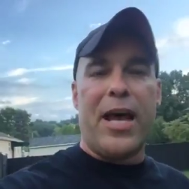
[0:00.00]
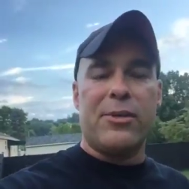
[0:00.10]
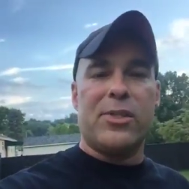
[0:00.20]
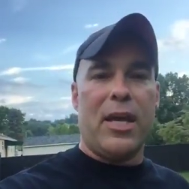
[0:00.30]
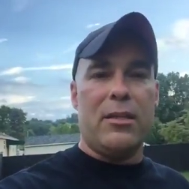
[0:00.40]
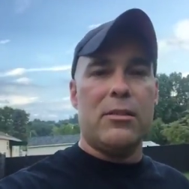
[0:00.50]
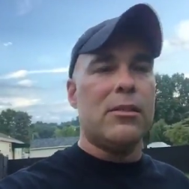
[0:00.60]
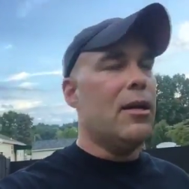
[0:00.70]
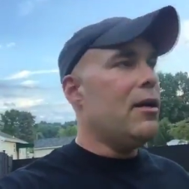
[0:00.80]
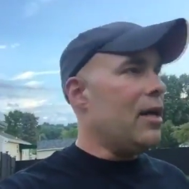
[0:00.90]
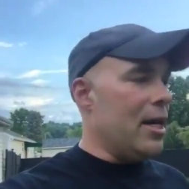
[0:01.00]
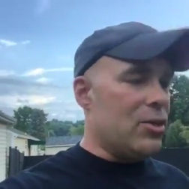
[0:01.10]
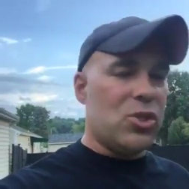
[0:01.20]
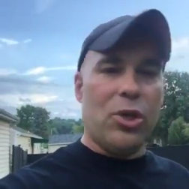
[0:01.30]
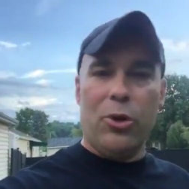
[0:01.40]
House ends,
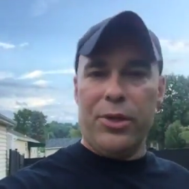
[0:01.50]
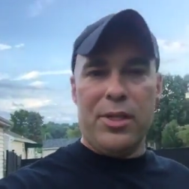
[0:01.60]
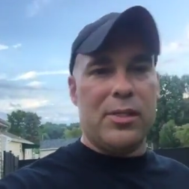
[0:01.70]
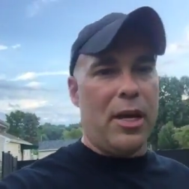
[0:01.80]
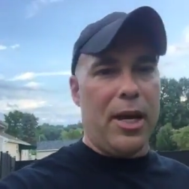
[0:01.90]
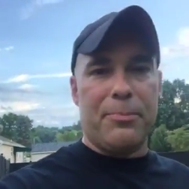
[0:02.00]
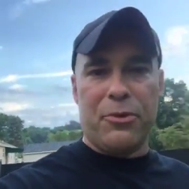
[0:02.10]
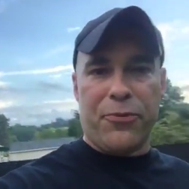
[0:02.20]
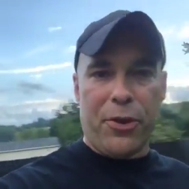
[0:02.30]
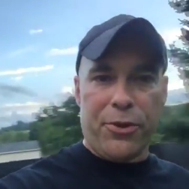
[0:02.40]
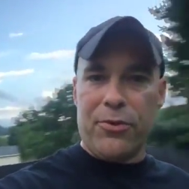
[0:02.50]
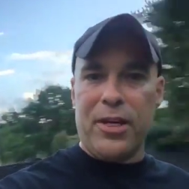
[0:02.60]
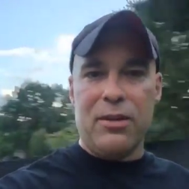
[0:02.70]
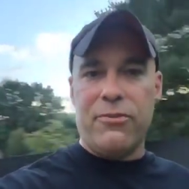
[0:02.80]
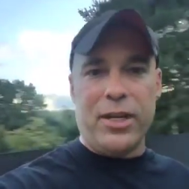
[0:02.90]
it's totally set up to further
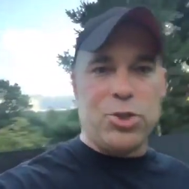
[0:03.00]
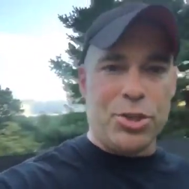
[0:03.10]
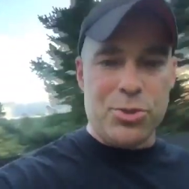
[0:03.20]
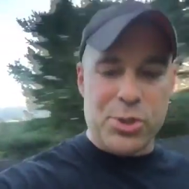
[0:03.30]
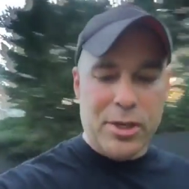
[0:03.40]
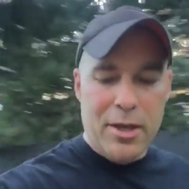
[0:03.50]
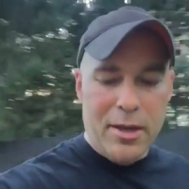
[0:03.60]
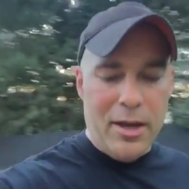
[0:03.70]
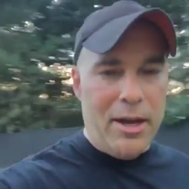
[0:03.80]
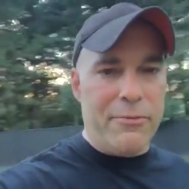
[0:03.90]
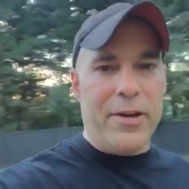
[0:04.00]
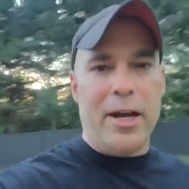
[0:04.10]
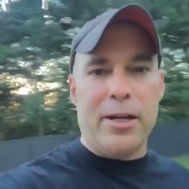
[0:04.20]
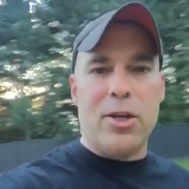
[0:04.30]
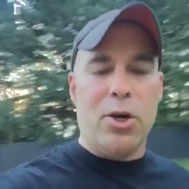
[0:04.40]
the adventures of
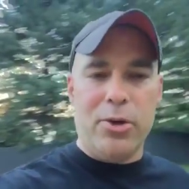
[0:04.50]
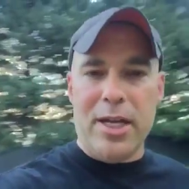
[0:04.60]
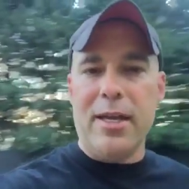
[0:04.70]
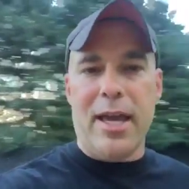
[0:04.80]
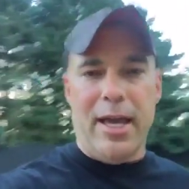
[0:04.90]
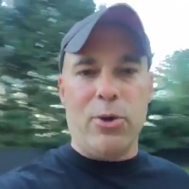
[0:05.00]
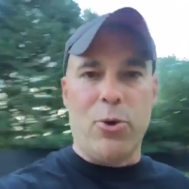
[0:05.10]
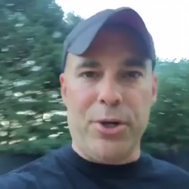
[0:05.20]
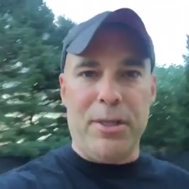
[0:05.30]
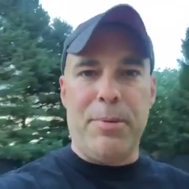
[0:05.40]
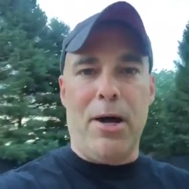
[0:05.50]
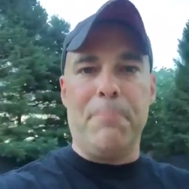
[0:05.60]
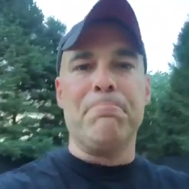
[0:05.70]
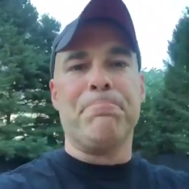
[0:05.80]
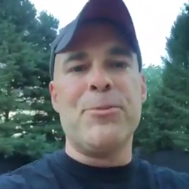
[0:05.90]
Cody and Courtney
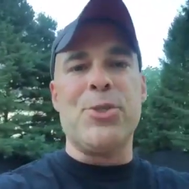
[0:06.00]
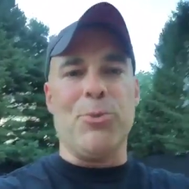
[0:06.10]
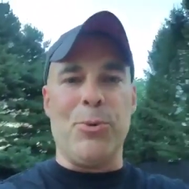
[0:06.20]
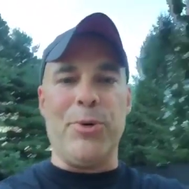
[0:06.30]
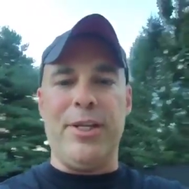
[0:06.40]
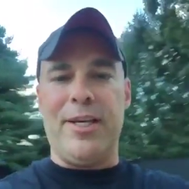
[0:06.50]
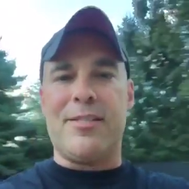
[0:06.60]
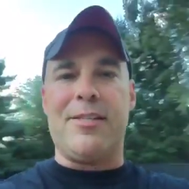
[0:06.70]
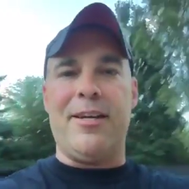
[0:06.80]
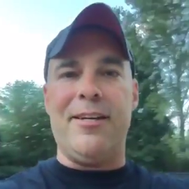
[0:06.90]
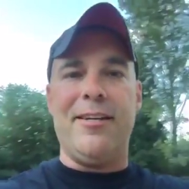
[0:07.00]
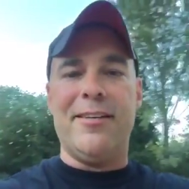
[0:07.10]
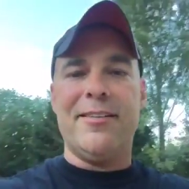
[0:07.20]
Palm. So we're really excited.